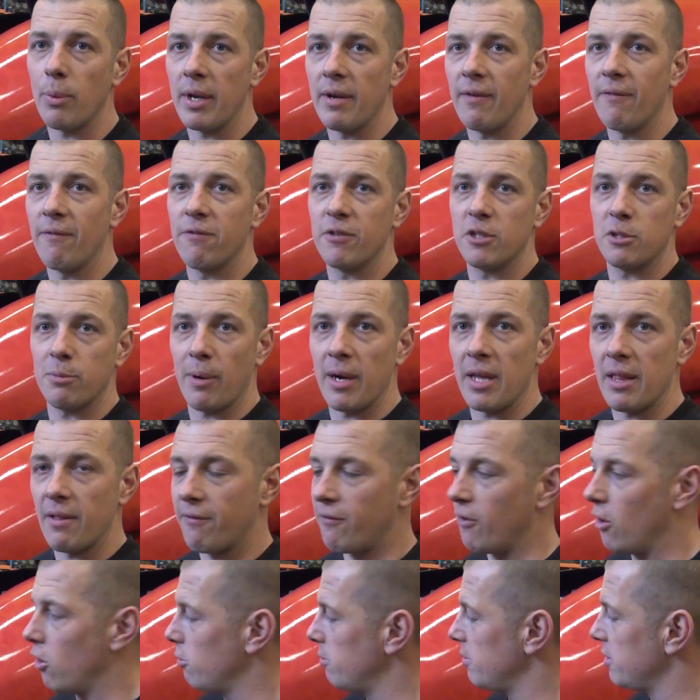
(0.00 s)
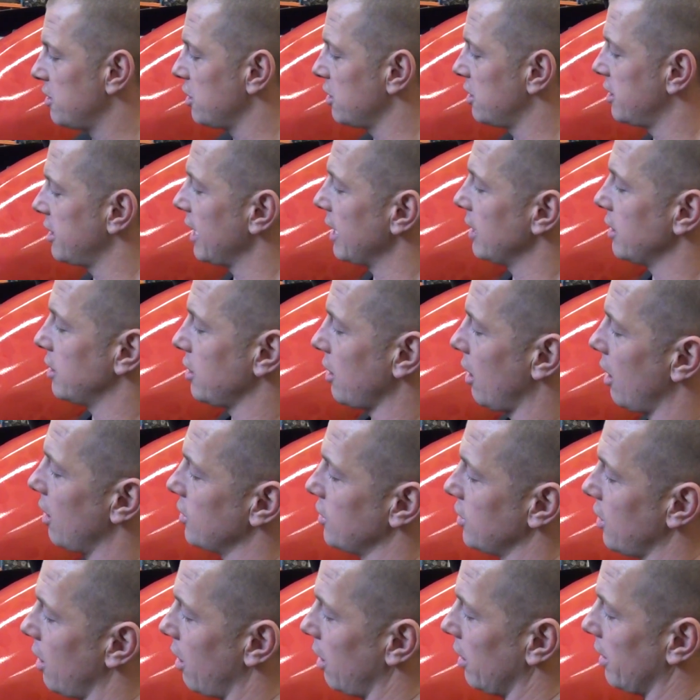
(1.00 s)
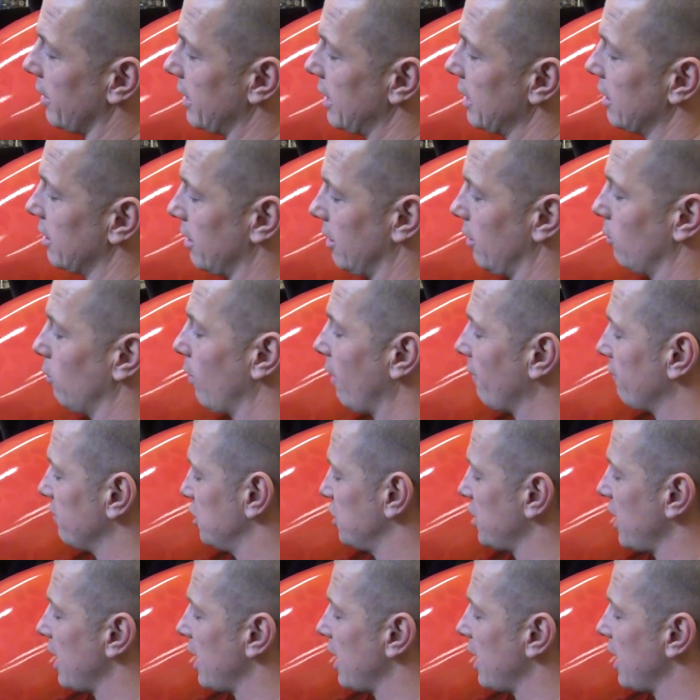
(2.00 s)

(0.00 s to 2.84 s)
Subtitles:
we'd spray the foam and just take a sawzall and get the rough